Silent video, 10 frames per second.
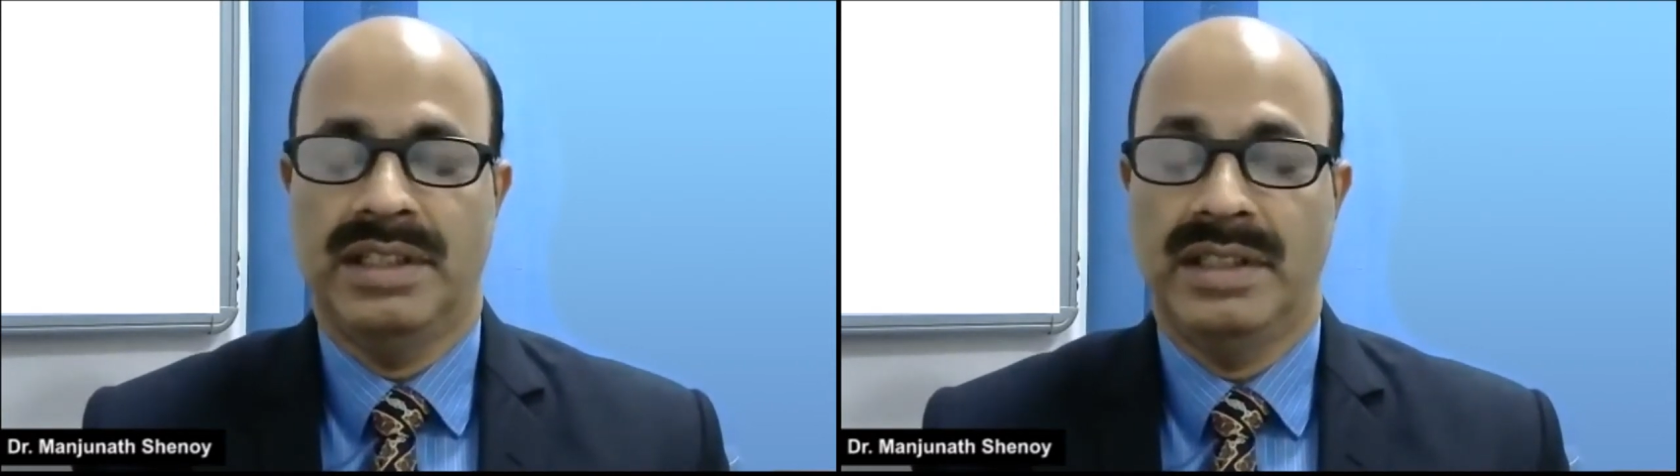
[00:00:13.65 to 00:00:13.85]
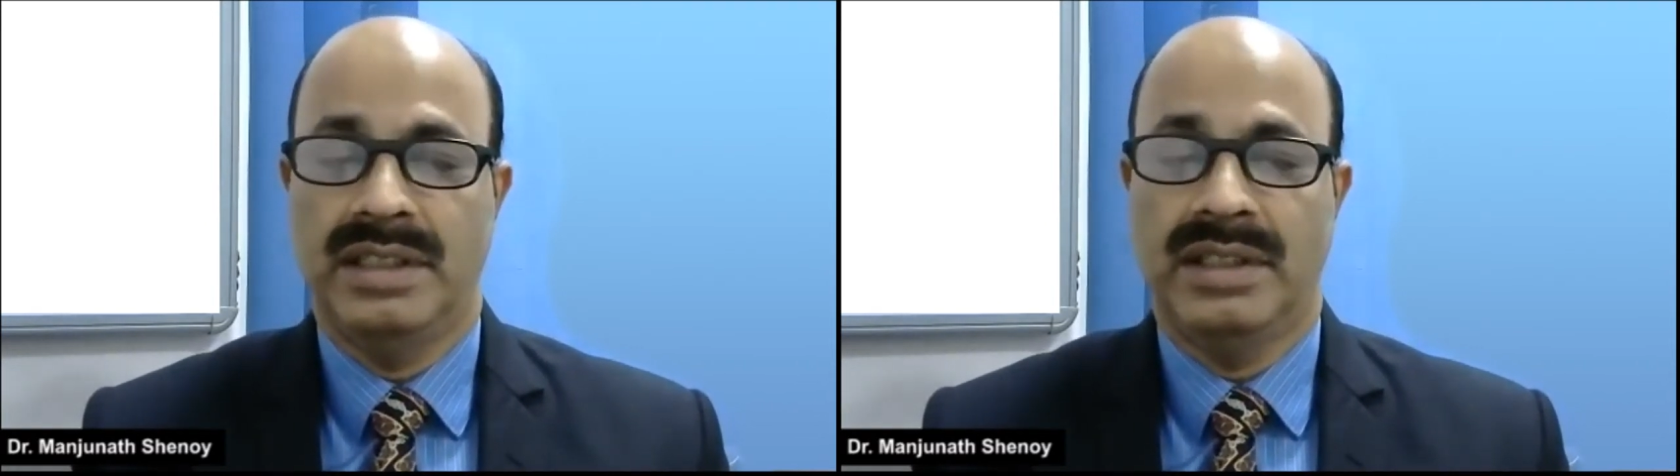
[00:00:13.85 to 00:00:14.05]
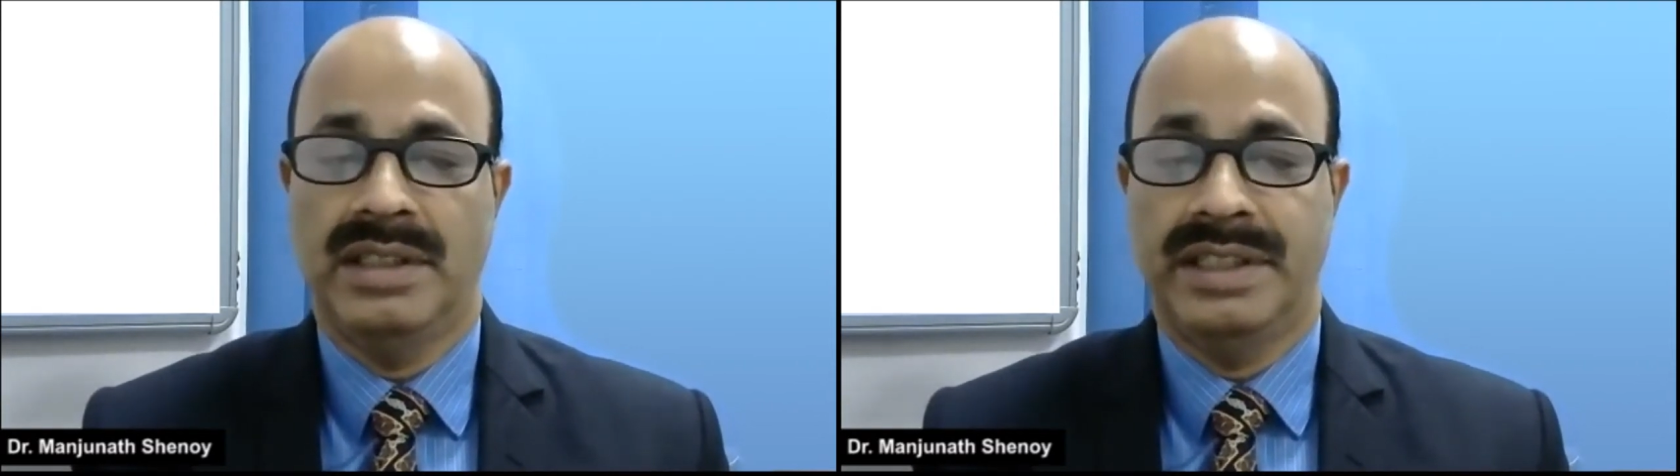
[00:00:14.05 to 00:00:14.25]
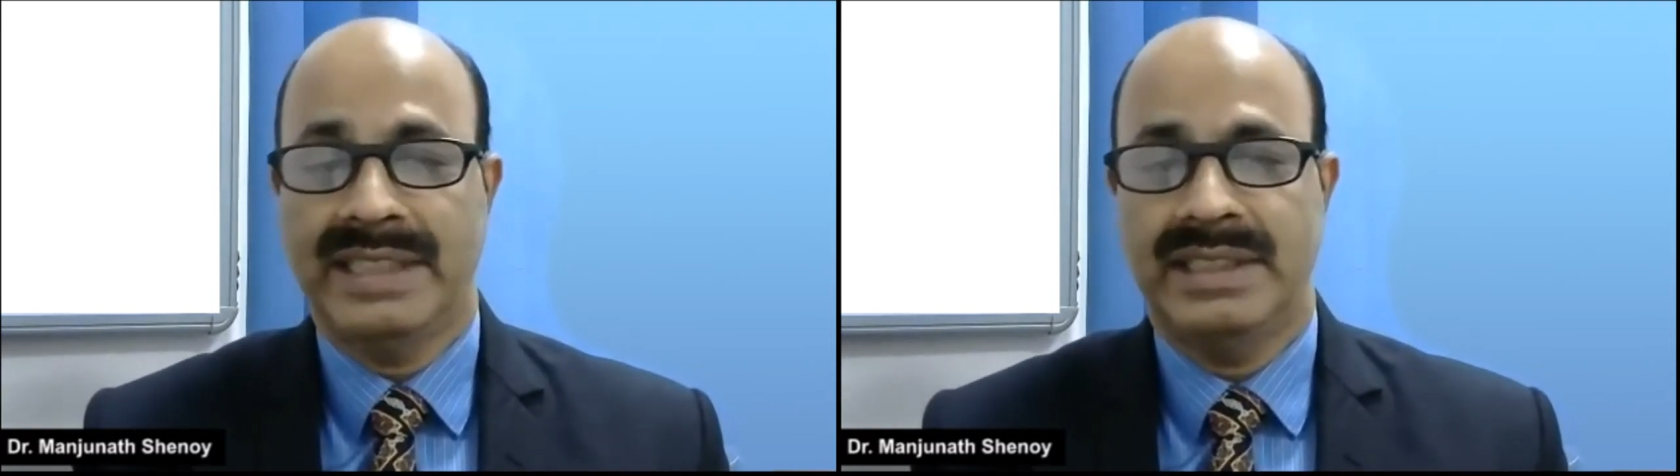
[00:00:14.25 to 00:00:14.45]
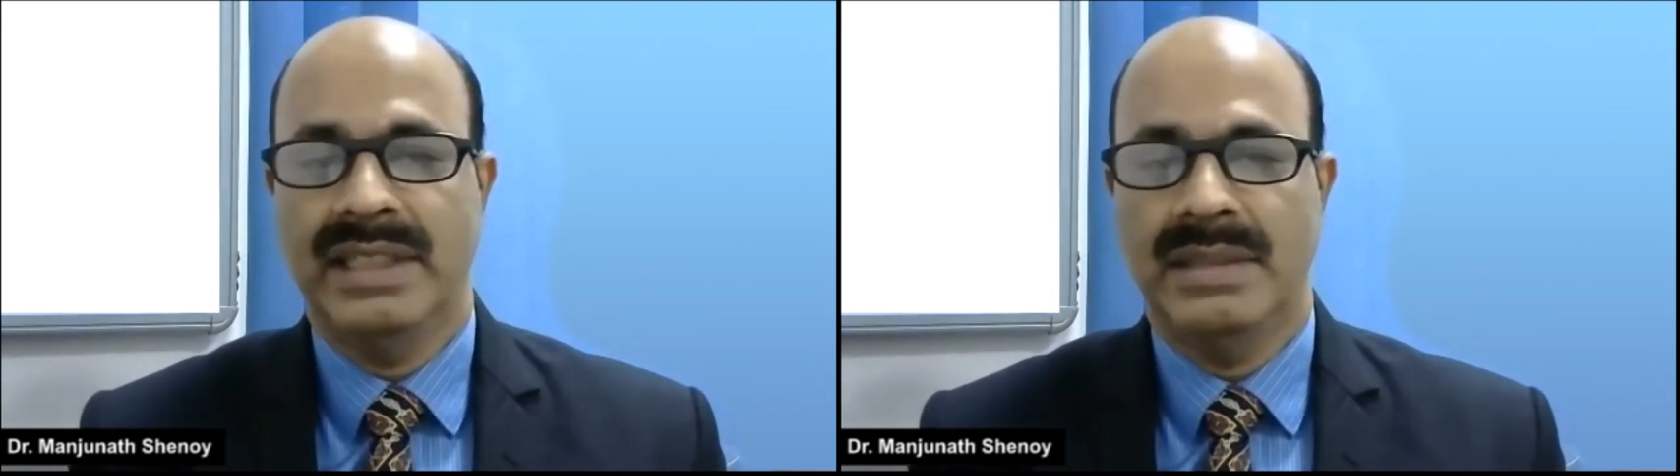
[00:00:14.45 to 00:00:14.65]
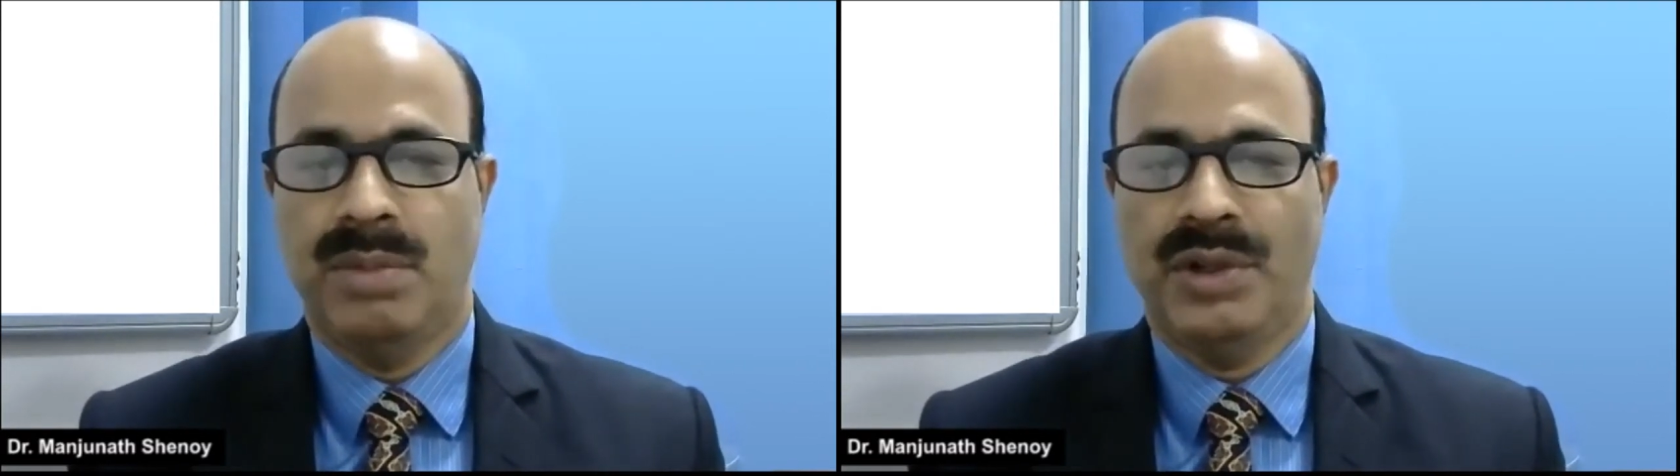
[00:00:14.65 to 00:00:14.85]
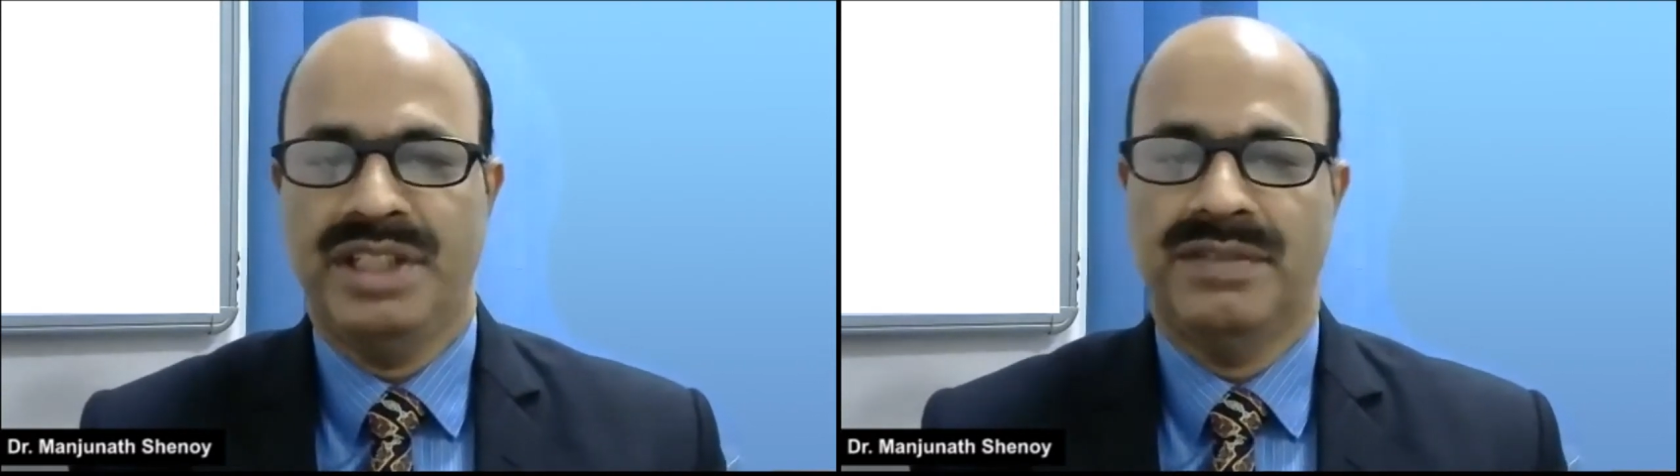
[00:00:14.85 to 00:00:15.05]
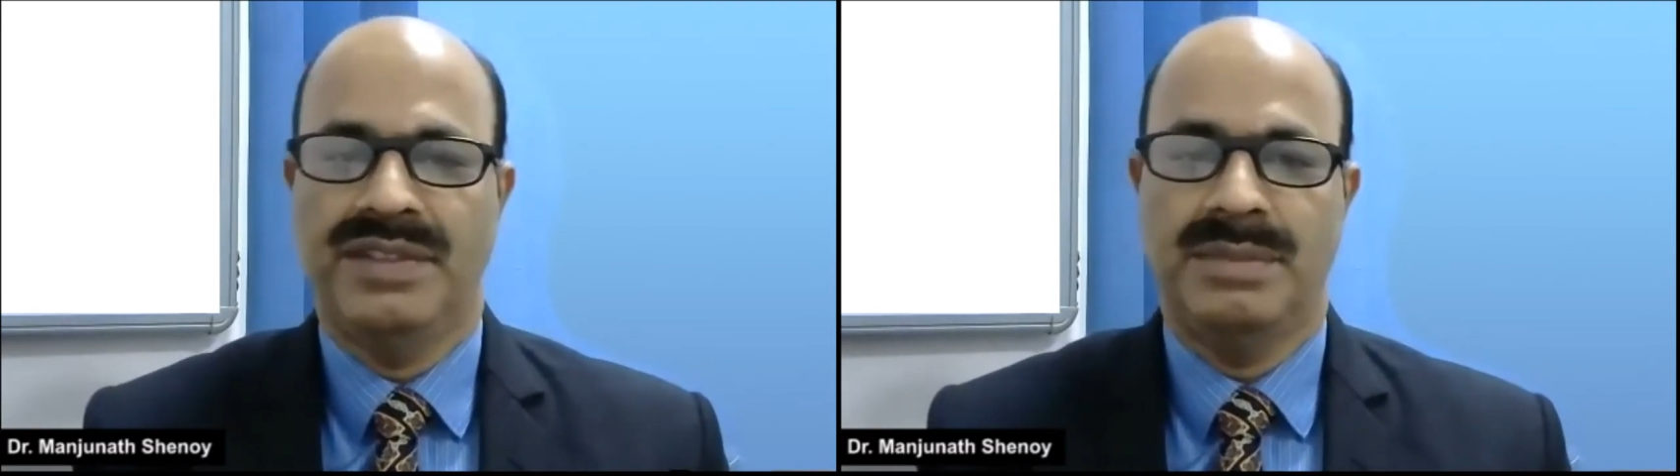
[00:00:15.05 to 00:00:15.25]
the National
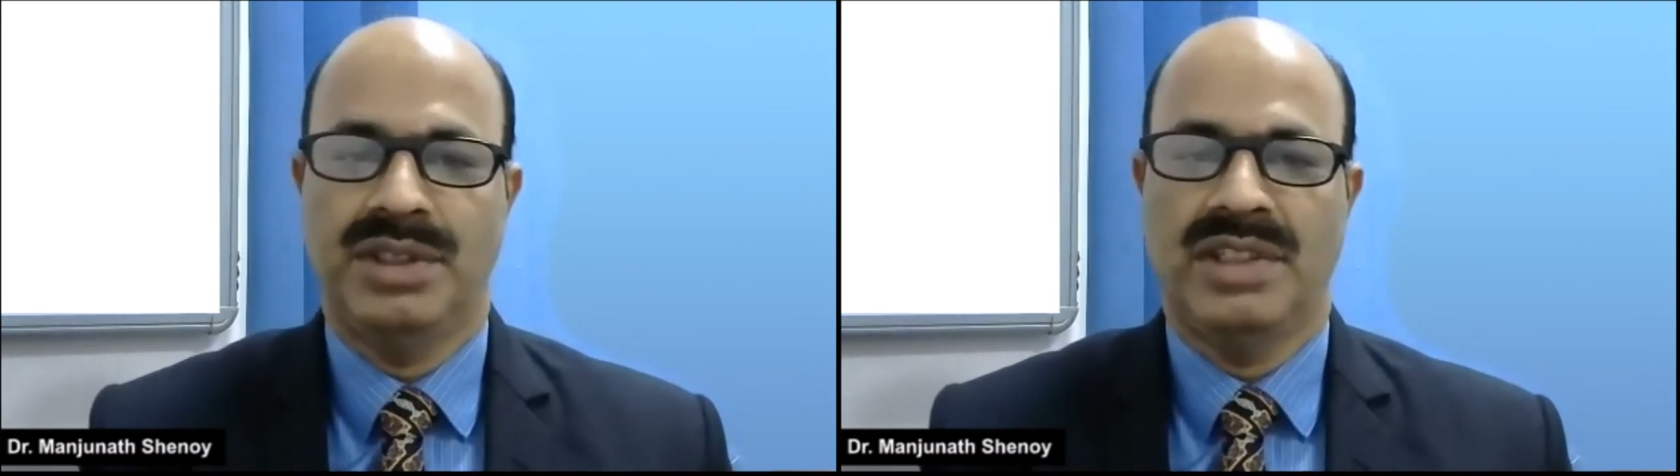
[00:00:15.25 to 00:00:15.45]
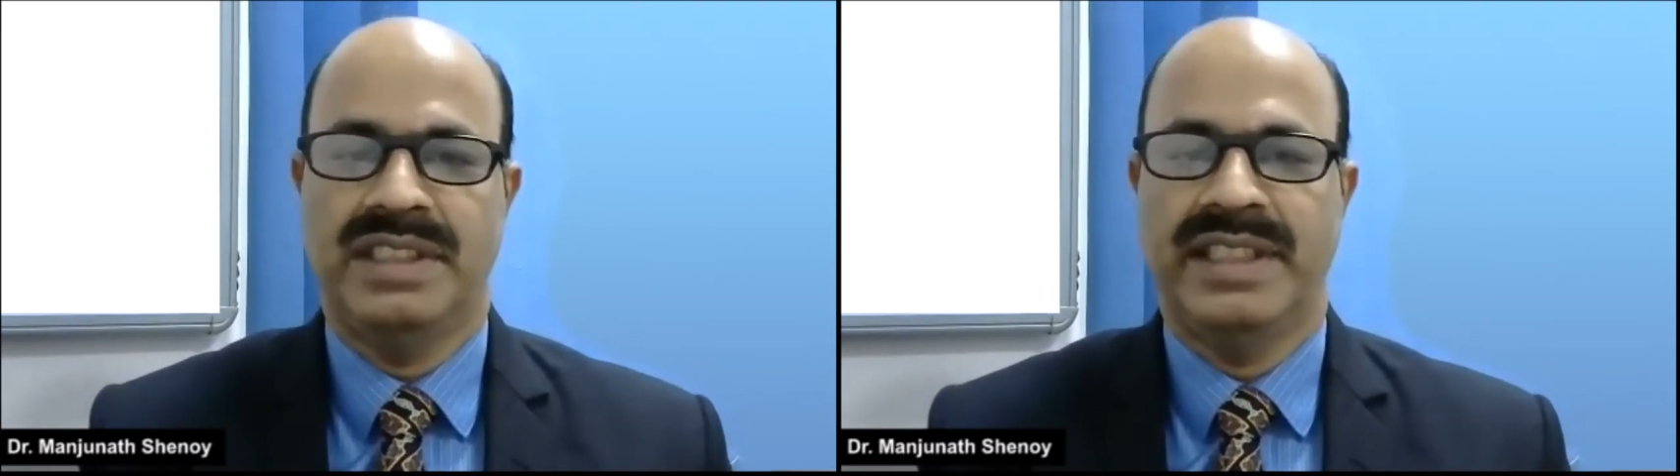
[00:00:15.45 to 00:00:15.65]
Body of Dermatology,